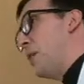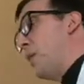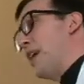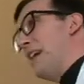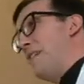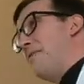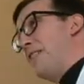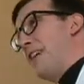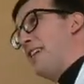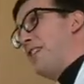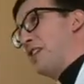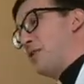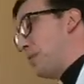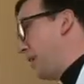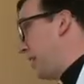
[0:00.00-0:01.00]
where he
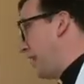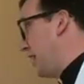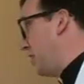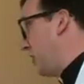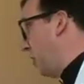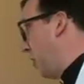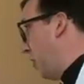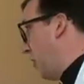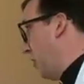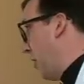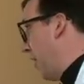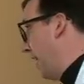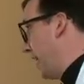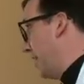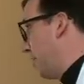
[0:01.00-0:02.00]
feeds us with his own
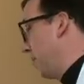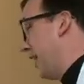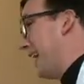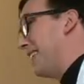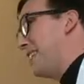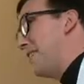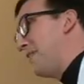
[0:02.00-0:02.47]
body and blood,